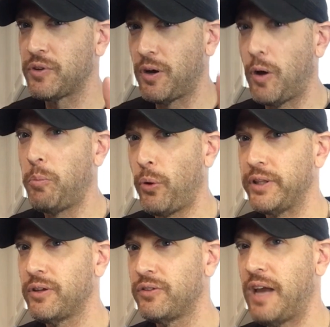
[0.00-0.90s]
I'll point
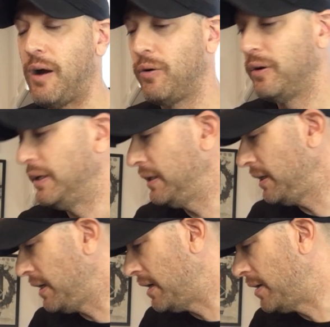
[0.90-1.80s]
those out,
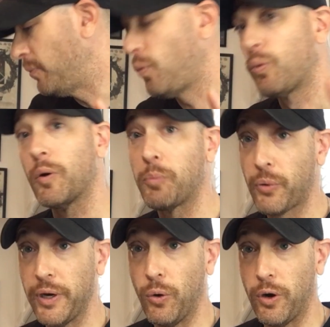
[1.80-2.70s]
were
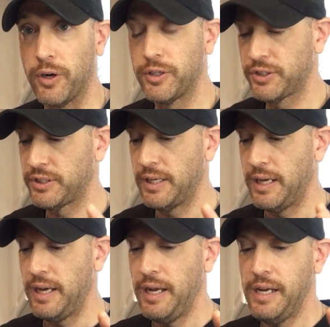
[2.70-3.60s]
pre-orders.
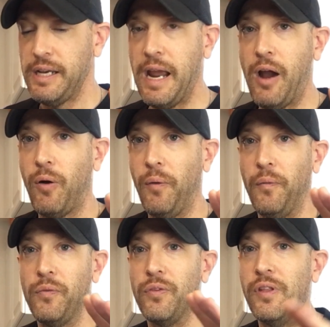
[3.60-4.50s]
Now,
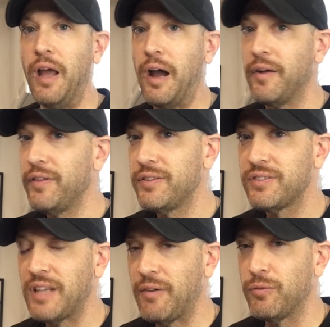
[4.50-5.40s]
none of this
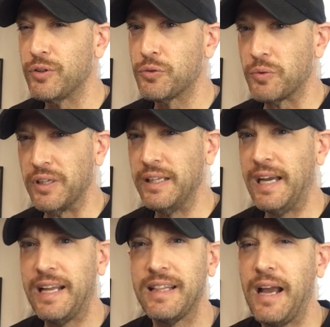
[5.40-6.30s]
stuff was really,
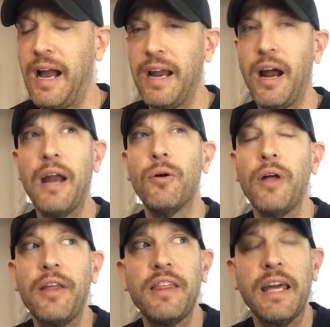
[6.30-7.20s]

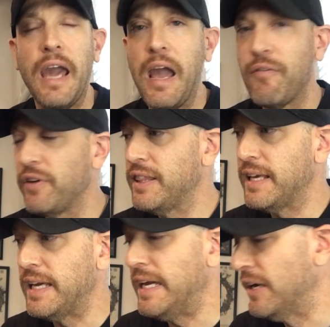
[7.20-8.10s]
I think
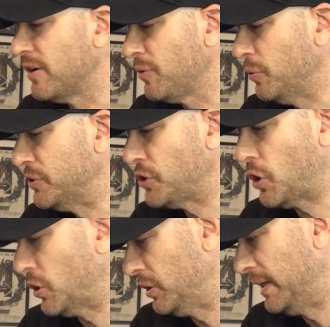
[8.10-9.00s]
everything here was
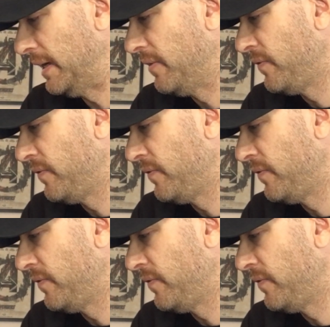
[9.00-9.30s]
early.